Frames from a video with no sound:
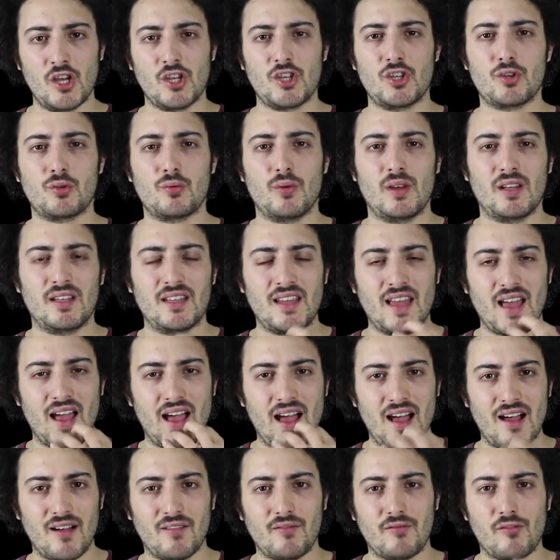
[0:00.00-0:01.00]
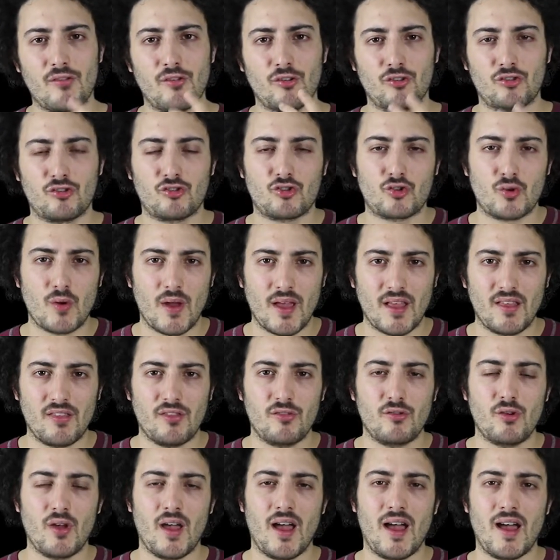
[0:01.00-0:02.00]
you already have the
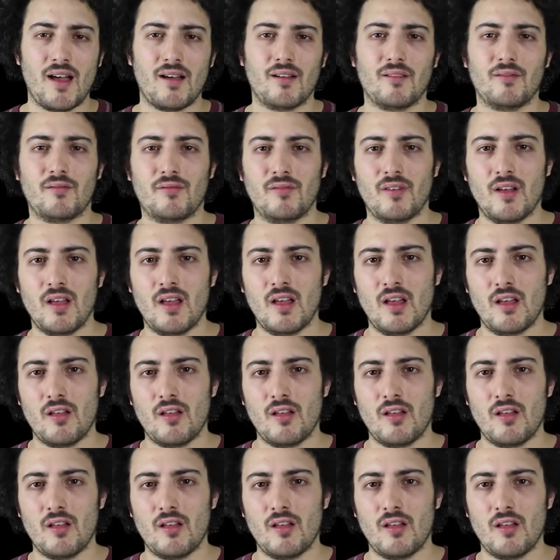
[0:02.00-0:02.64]
strength, you have